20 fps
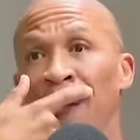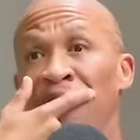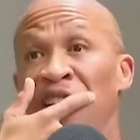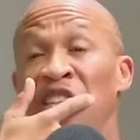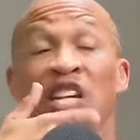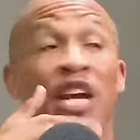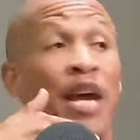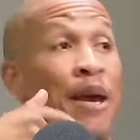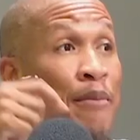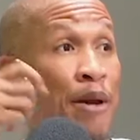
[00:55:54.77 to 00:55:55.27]
the
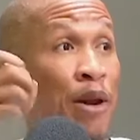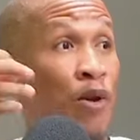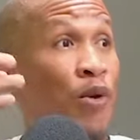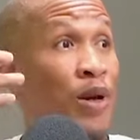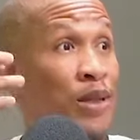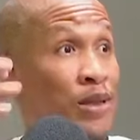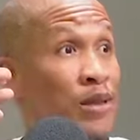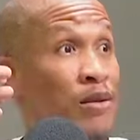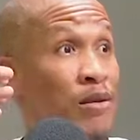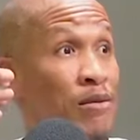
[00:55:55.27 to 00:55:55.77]
chairman
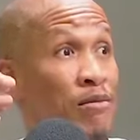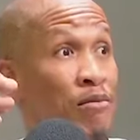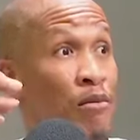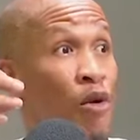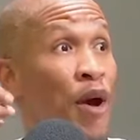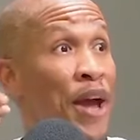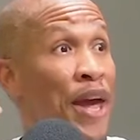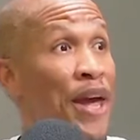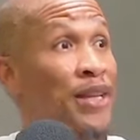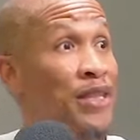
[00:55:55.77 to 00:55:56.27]
was
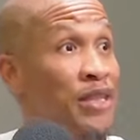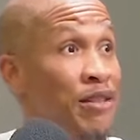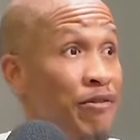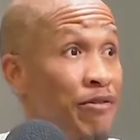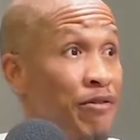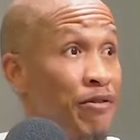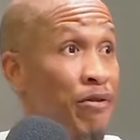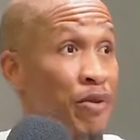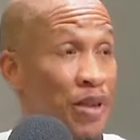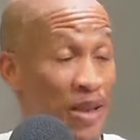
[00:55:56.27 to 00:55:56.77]
more active
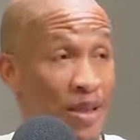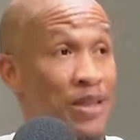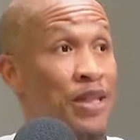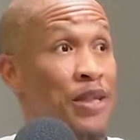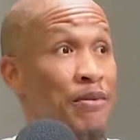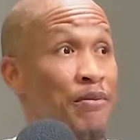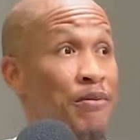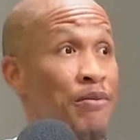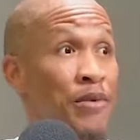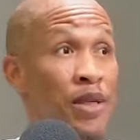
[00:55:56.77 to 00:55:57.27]
Very with active, the
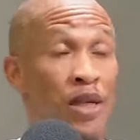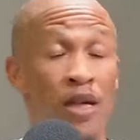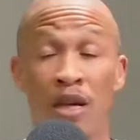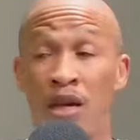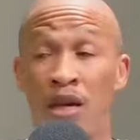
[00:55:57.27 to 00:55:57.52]
team, yeah, yeah.